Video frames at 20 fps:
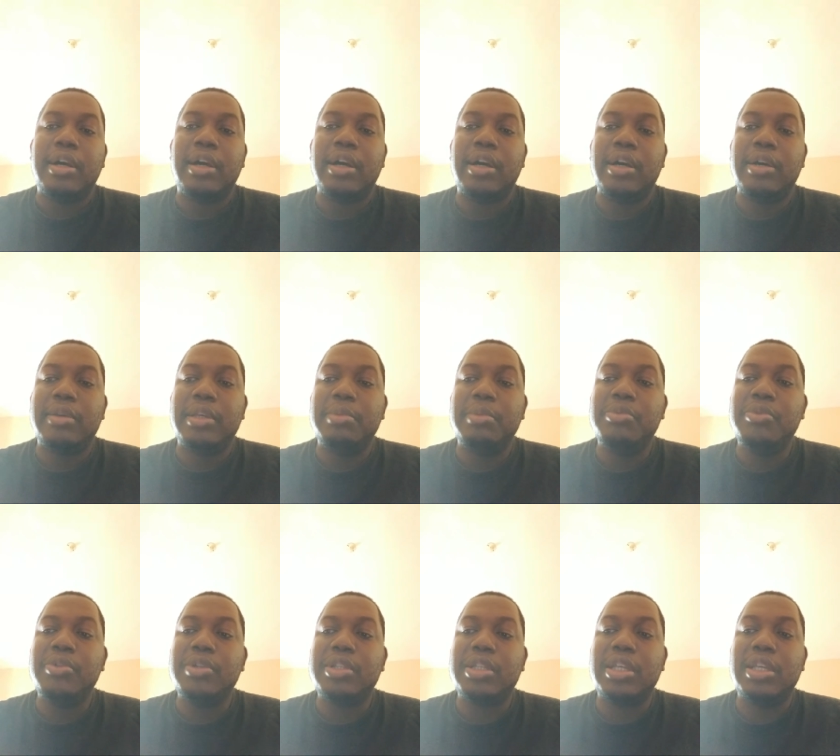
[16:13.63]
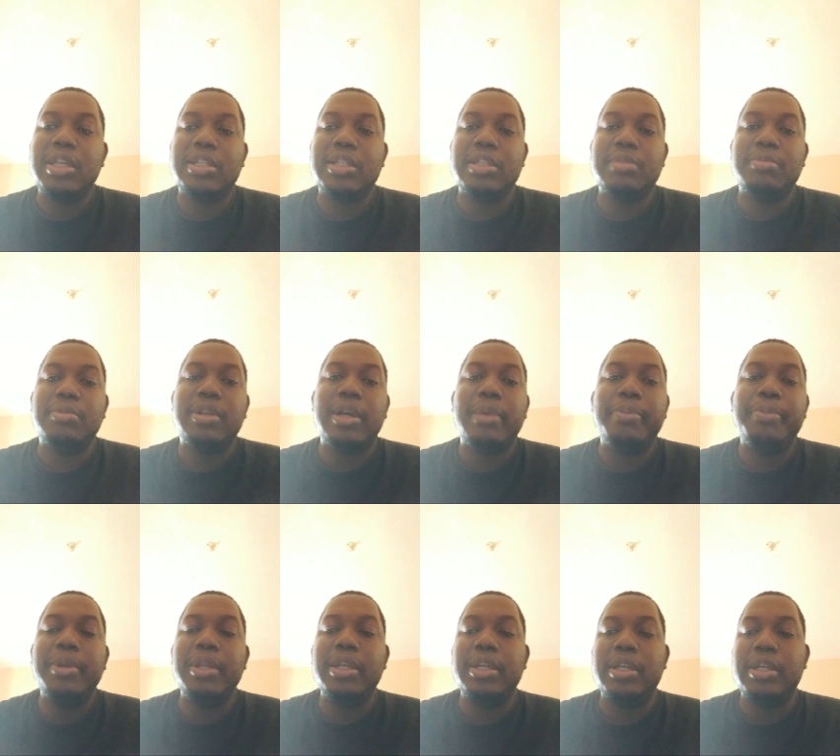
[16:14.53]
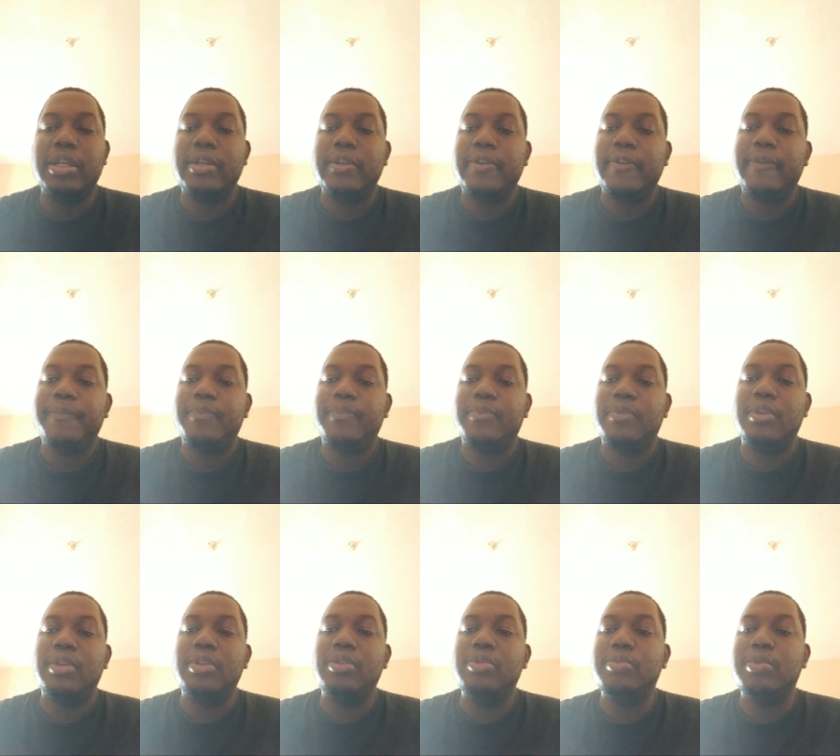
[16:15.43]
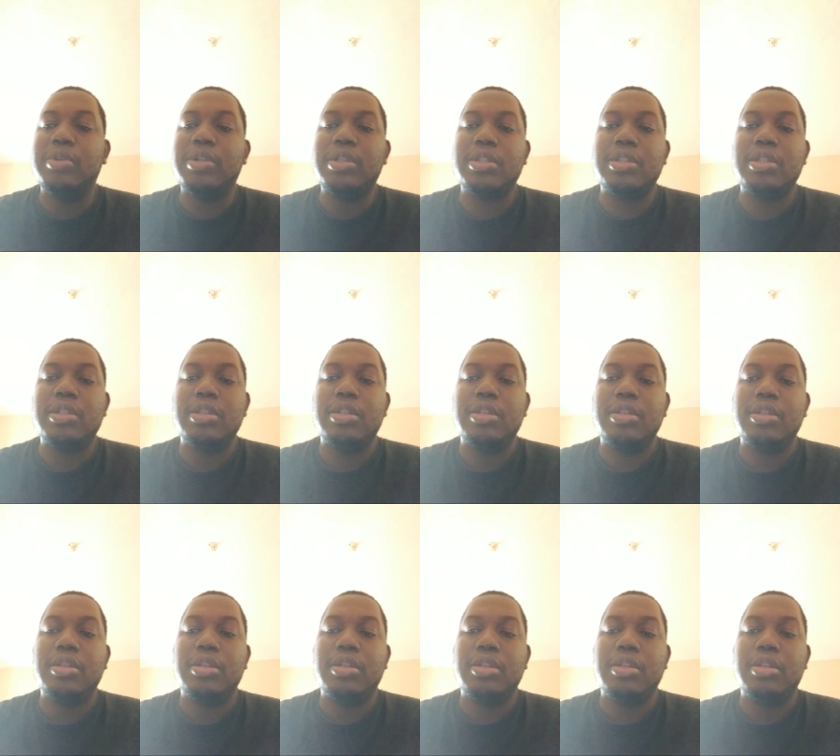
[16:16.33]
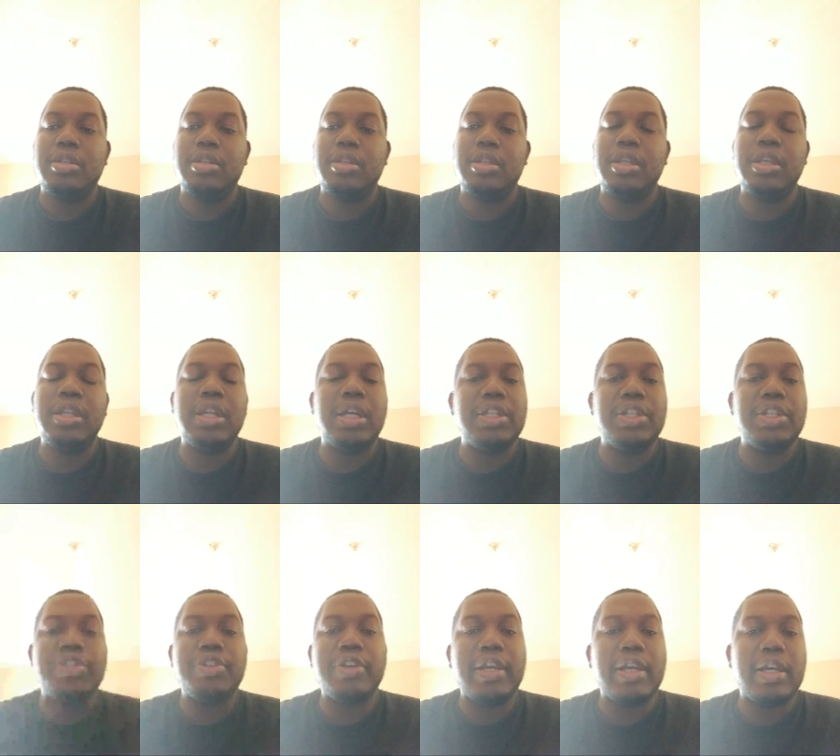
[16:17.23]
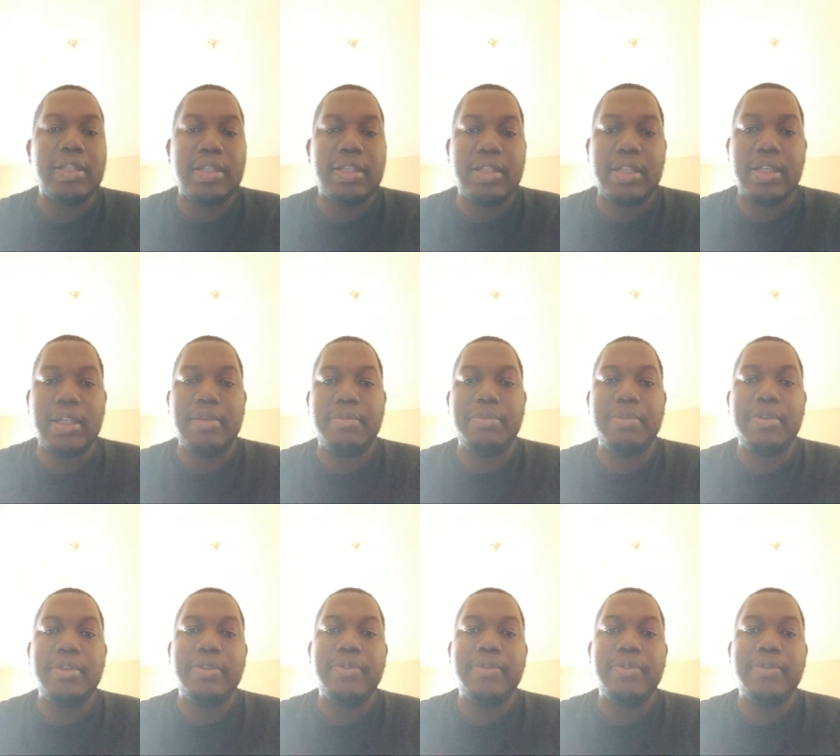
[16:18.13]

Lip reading: In most cases, I play the notes in the triad same way.